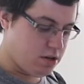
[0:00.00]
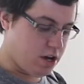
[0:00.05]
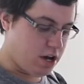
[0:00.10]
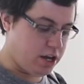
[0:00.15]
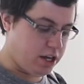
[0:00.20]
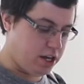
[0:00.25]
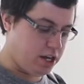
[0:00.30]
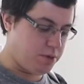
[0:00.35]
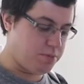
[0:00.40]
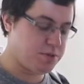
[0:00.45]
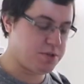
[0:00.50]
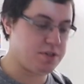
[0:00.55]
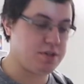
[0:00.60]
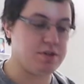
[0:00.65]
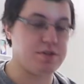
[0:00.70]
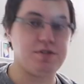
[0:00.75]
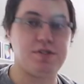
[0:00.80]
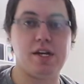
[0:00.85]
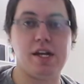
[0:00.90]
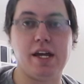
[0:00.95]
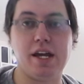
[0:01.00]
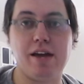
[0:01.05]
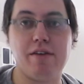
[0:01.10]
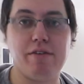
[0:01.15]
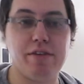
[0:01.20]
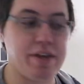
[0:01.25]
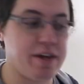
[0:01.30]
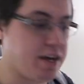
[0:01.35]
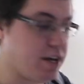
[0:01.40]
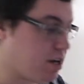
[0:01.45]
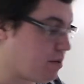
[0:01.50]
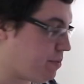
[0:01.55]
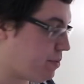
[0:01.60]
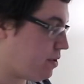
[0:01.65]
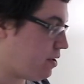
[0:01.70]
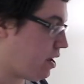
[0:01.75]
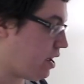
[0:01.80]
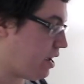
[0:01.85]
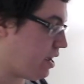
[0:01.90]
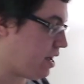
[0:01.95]
I am still setting everything up.
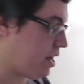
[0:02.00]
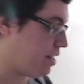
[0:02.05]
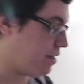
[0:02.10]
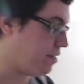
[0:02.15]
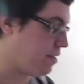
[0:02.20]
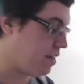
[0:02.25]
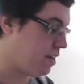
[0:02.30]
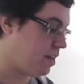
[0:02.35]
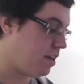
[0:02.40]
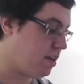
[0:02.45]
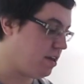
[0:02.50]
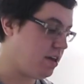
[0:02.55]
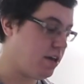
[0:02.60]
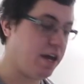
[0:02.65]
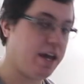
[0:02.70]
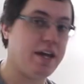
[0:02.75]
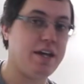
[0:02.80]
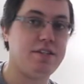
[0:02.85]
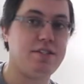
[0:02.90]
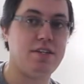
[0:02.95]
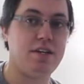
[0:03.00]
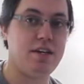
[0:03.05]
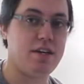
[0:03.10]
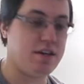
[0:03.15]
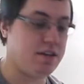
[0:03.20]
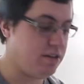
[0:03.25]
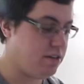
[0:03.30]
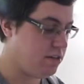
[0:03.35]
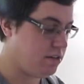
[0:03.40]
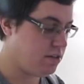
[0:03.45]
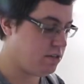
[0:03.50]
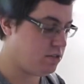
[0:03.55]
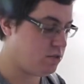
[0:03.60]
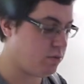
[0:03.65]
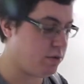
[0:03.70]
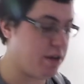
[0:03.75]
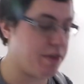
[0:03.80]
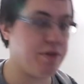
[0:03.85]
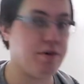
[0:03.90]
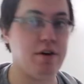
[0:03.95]
I got the
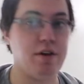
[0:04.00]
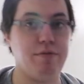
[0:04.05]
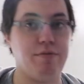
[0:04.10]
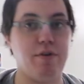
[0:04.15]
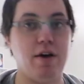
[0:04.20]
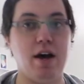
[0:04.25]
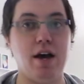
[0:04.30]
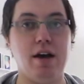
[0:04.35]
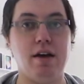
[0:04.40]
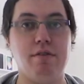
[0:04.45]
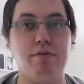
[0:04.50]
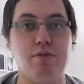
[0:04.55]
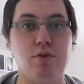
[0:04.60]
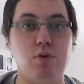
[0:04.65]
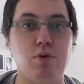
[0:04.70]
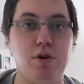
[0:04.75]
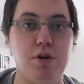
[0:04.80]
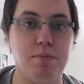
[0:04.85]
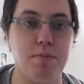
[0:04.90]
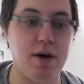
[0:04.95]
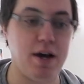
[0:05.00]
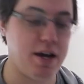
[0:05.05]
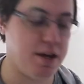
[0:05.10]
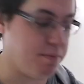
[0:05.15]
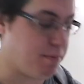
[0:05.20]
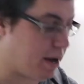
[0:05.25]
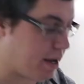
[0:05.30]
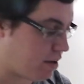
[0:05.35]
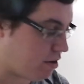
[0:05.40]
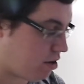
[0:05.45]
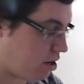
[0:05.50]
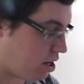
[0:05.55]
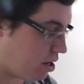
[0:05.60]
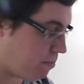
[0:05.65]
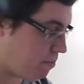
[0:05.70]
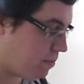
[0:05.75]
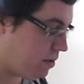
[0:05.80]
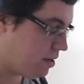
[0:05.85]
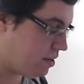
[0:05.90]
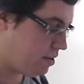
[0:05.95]
AT2035 on my mic
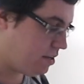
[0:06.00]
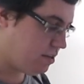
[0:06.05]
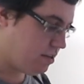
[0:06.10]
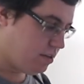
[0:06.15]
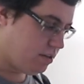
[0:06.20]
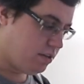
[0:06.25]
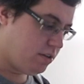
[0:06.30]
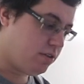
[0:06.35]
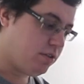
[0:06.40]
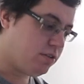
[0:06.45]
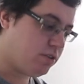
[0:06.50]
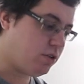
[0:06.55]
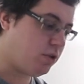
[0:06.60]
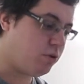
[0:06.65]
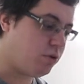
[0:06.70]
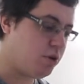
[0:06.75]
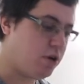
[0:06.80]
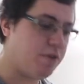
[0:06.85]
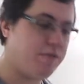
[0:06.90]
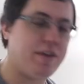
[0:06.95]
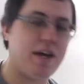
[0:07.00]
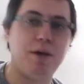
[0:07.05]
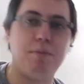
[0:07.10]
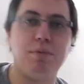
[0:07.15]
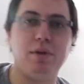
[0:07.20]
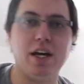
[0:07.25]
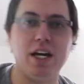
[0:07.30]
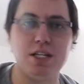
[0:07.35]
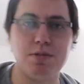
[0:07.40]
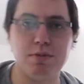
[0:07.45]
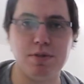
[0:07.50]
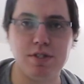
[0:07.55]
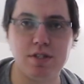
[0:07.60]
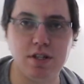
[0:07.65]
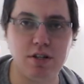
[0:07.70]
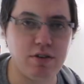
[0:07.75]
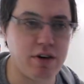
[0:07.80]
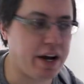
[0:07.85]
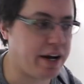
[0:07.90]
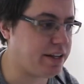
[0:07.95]
arm. Don't know if that placement's
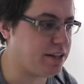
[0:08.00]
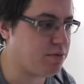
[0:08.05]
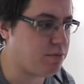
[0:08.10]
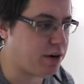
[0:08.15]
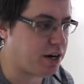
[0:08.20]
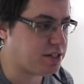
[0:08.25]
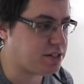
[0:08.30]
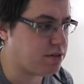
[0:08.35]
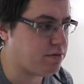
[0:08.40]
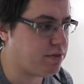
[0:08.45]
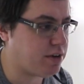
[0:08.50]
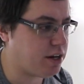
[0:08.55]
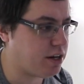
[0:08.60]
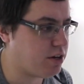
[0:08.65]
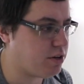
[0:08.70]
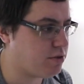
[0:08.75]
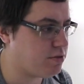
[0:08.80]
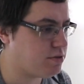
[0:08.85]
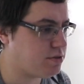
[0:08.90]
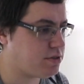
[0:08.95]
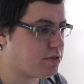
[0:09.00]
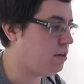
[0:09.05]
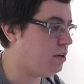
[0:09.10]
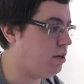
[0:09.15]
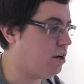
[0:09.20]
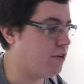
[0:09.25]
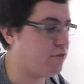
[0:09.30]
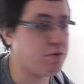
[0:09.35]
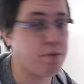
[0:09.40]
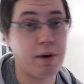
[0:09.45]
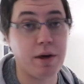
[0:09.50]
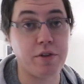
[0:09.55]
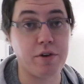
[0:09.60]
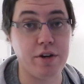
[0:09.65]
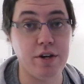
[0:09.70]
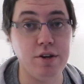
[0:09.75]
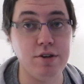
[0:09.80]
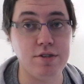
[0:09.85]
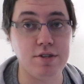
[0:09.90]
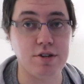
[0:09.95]
correct. I'm watching videos, you know, from other
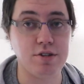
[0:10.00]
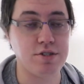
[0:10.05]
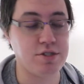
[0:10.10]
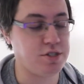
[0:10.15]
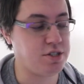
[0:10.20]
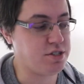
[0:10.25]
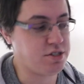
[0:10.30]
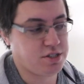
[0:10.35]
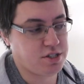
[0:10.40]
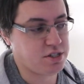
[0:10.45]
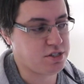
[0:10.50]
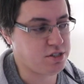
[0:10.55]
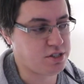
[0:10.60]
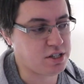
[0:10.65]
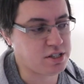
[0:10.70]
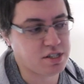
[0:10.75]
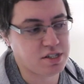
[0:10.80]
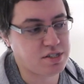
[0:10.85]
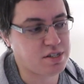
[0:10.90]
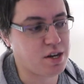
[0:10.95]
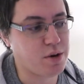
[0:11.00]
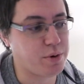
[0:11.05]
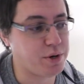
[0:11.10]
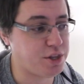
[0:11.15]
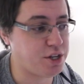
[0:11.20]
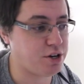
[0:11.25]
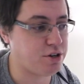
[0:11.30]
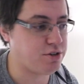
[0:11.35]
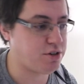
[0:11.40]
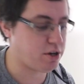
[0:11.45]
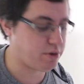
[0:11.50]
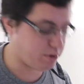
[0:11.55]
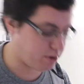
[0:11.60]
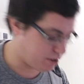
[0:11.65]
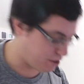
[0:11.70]
users just to see what they're doing